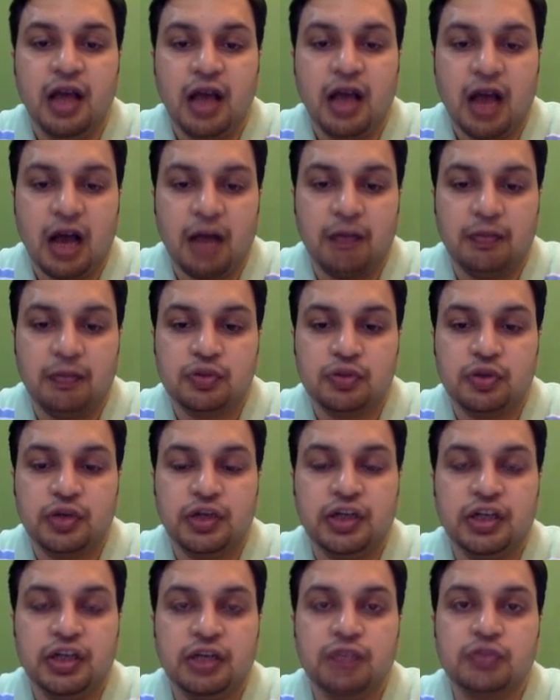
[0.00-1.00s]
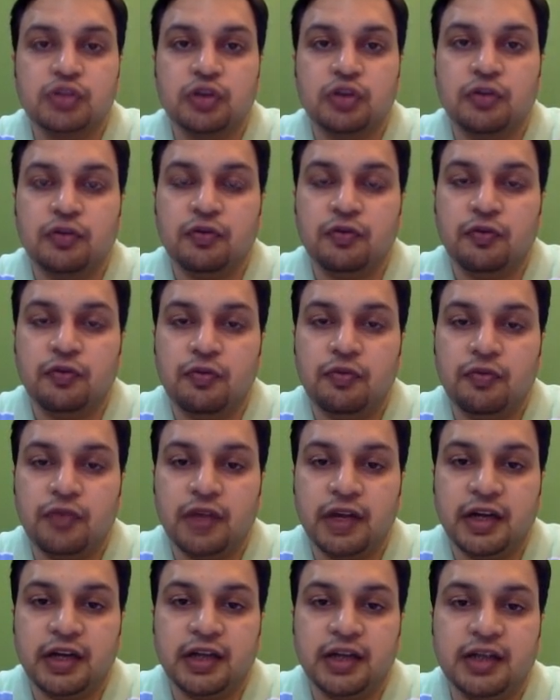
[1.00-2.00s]
up. So in terms of
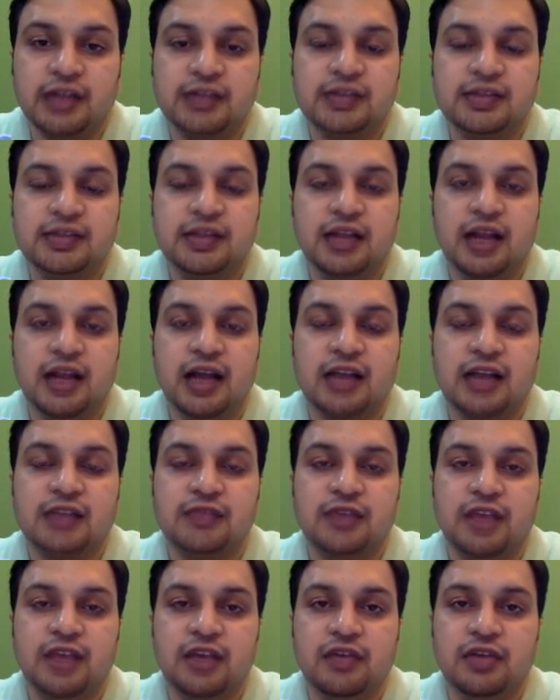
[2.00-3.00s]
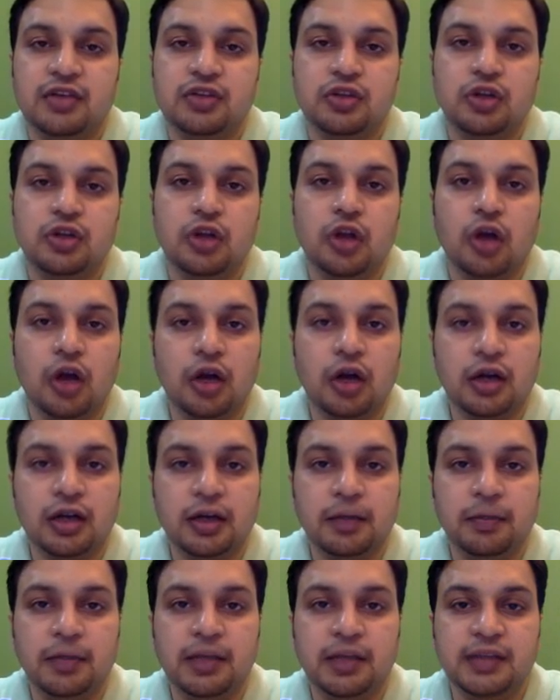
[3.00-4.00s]
returns in the last five years on a
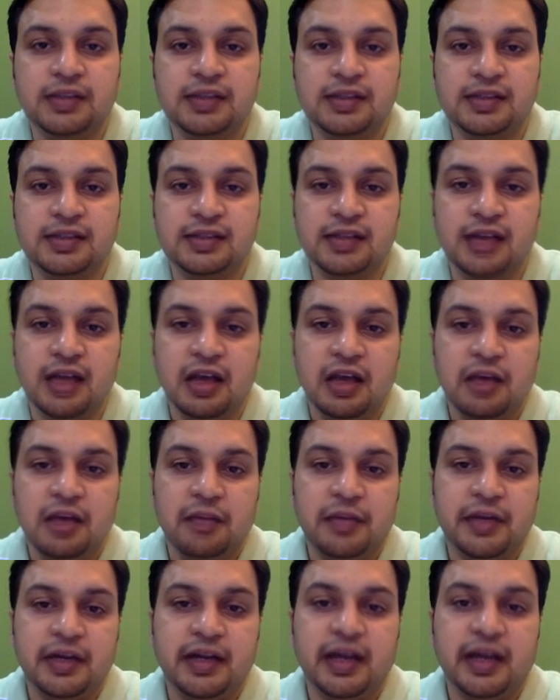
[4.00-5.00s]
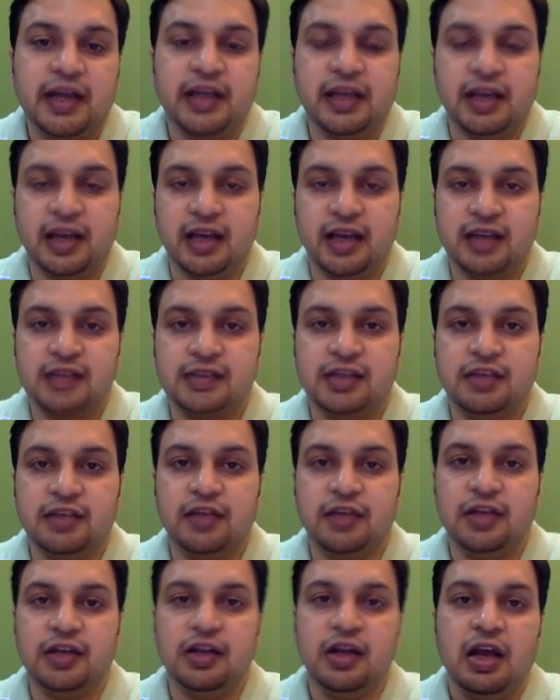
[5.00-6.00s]
long-term basis, Britannia has
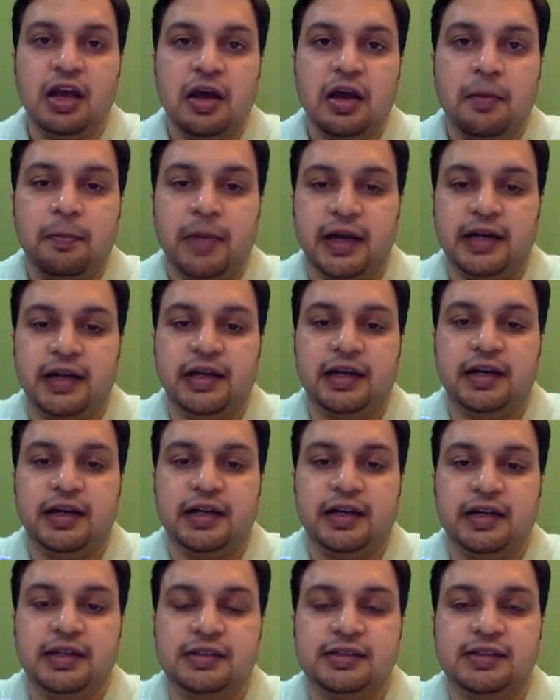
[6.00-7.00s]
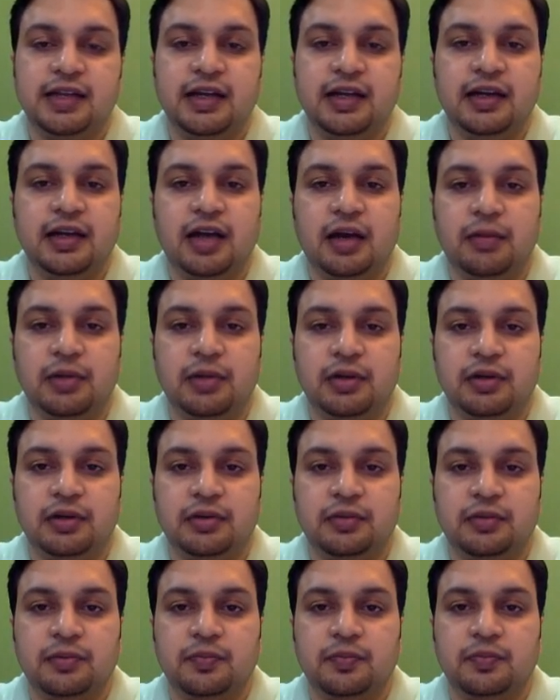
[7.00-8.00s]
given better returns than Dabur.
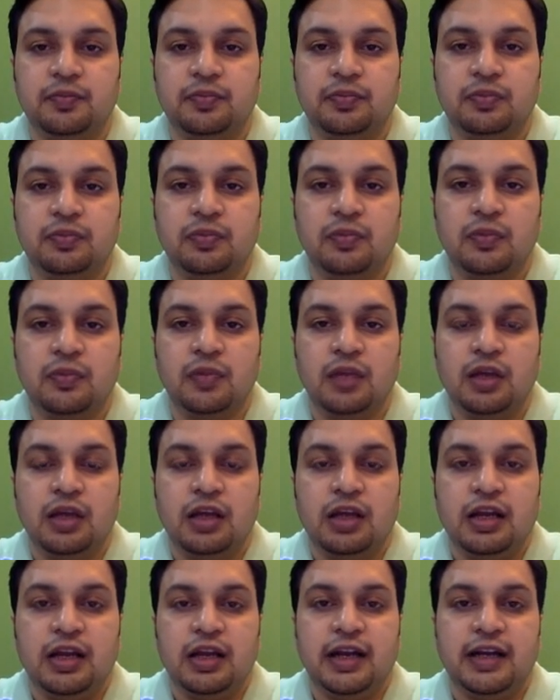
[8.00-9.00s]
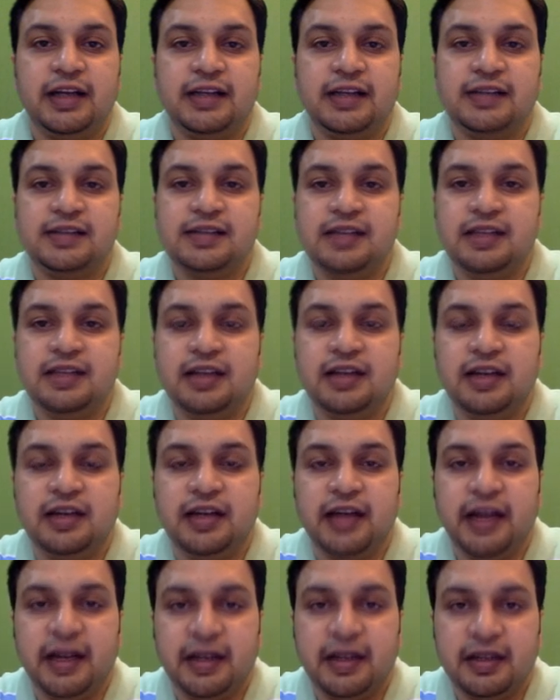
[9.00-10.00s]
Let us see the
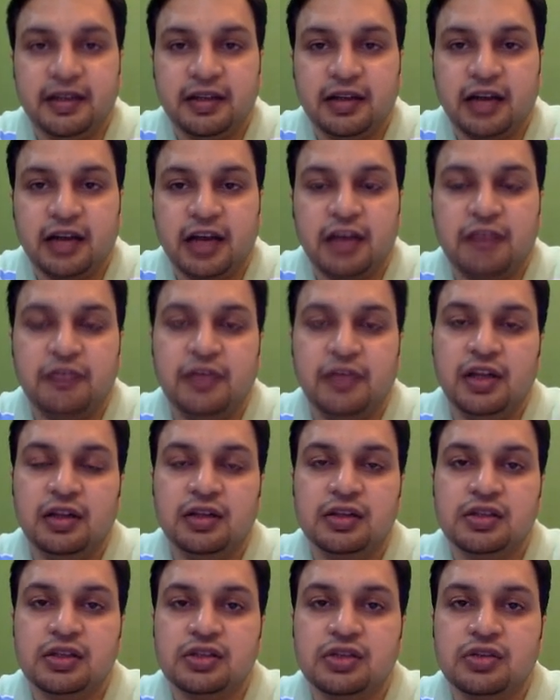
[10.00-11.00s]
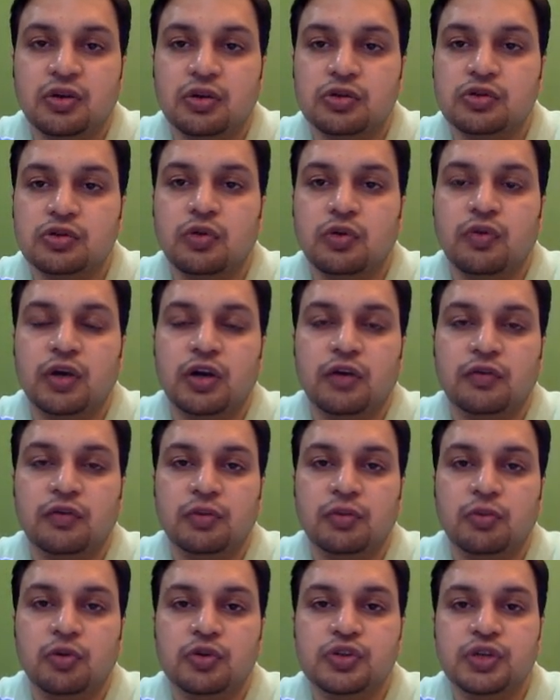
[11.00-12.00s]
debt. I feel this is also one of
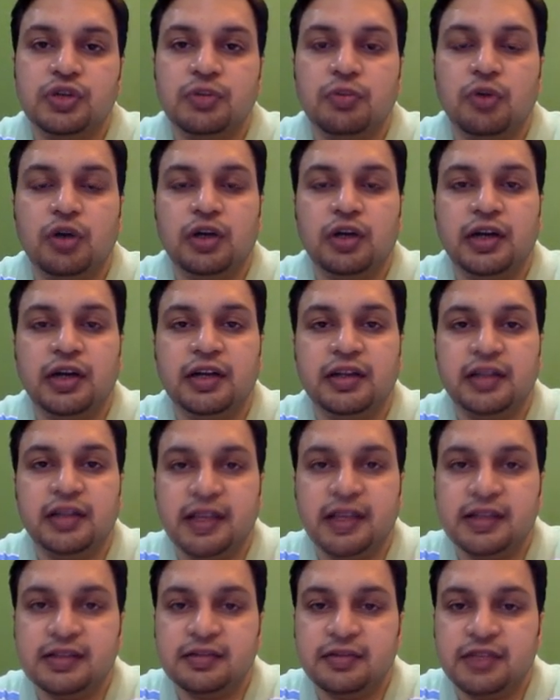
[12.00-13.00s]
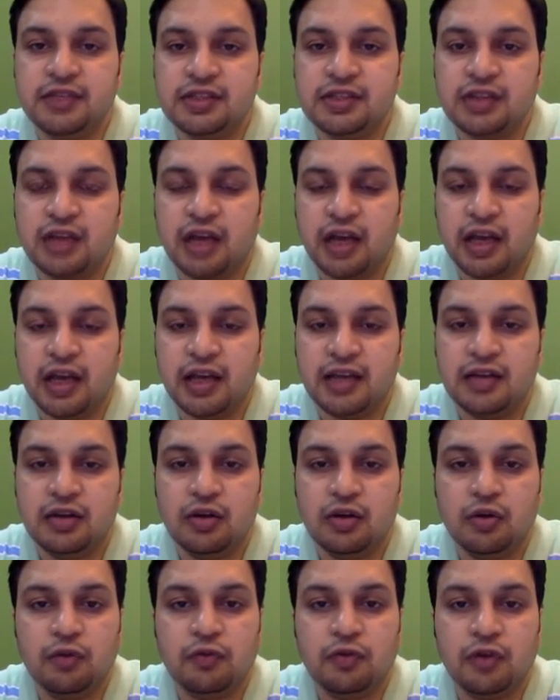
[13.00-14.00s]
the most important things which I
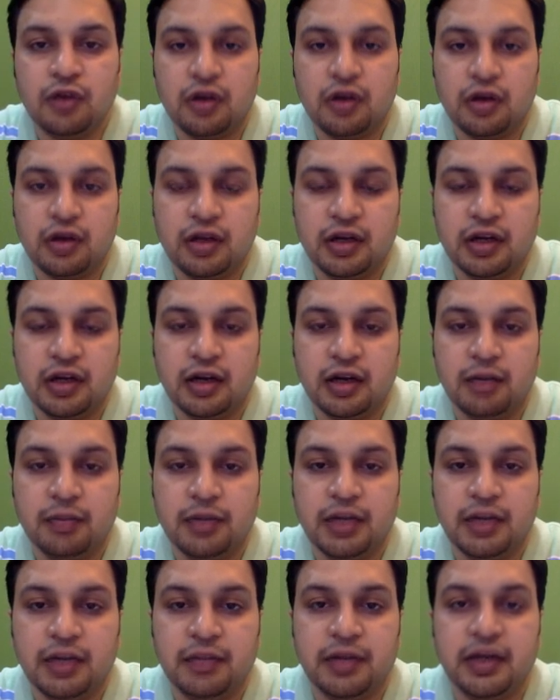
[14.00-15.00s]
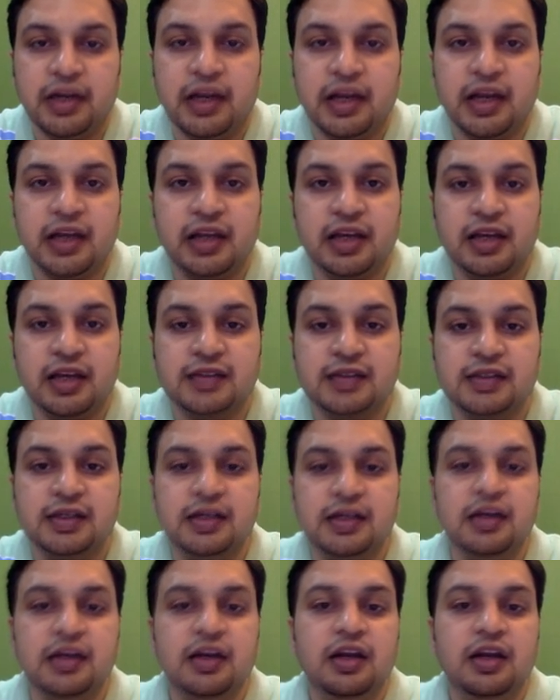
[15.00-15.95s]
look for in a company. Britannia is a